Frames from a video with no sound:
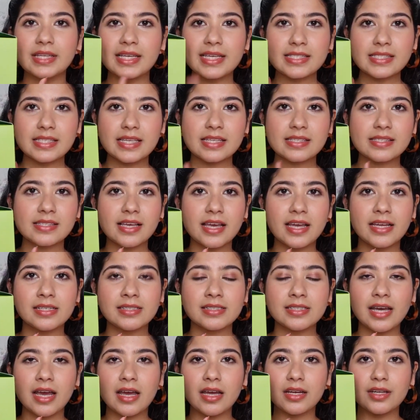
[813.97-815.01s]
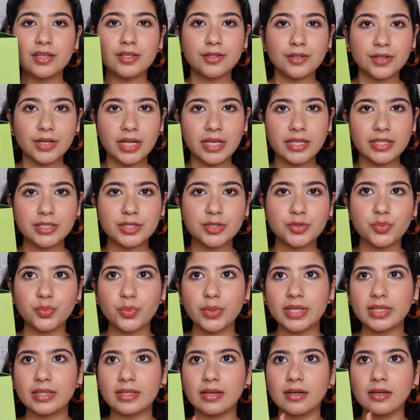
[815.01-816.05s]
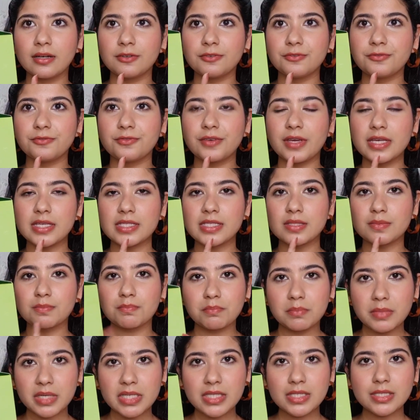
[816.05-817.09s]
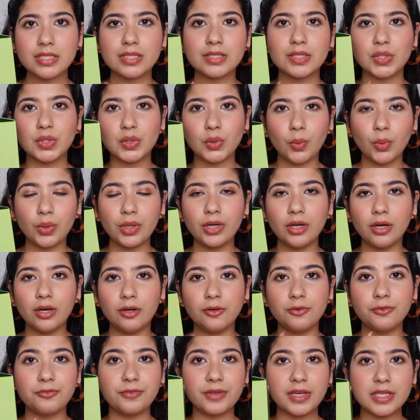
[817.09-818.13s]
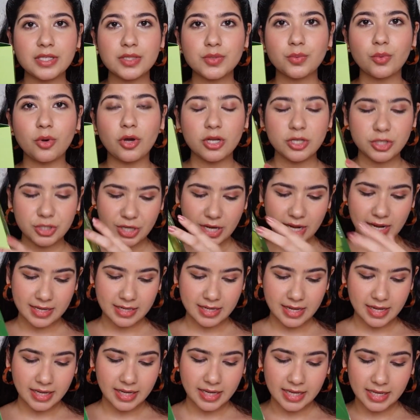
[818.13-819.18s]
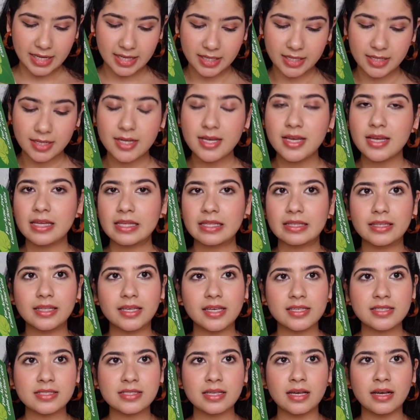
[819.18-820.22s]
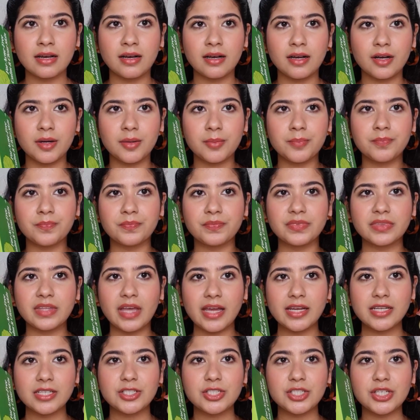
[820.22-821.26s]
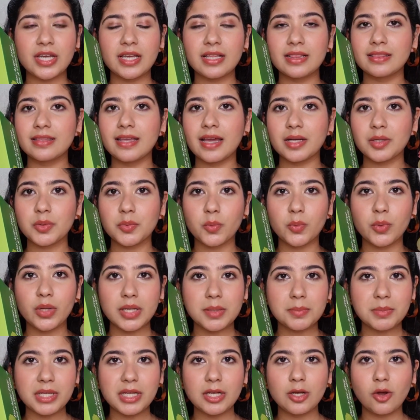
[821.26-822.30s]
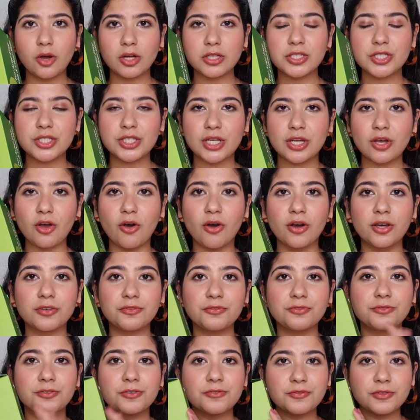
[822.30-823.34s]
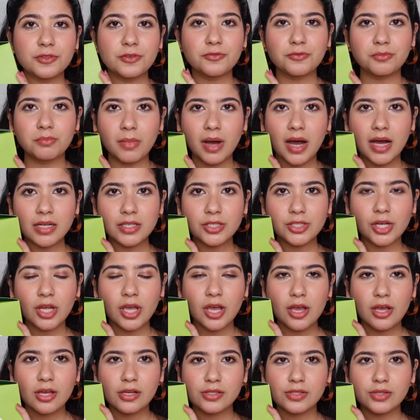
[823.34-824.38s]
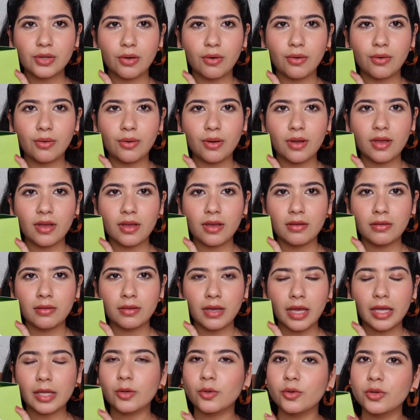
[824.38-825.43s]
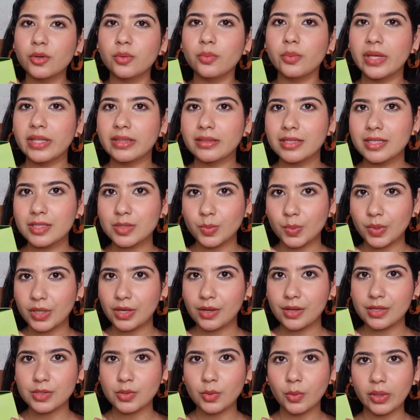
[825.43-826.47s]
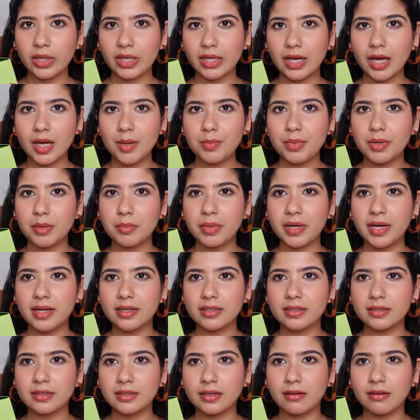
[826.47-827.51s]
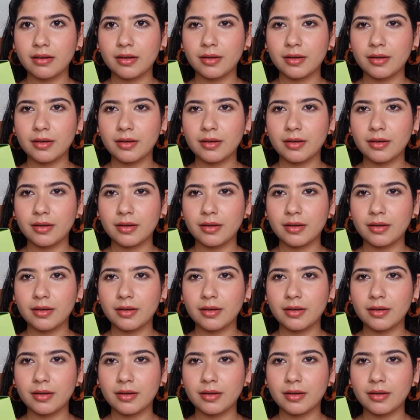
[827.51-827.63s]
this is the entire range with a face mist, toner, face wash, and again, this night gel that will be launching on 5th of March. So I don't know when this video is going up, but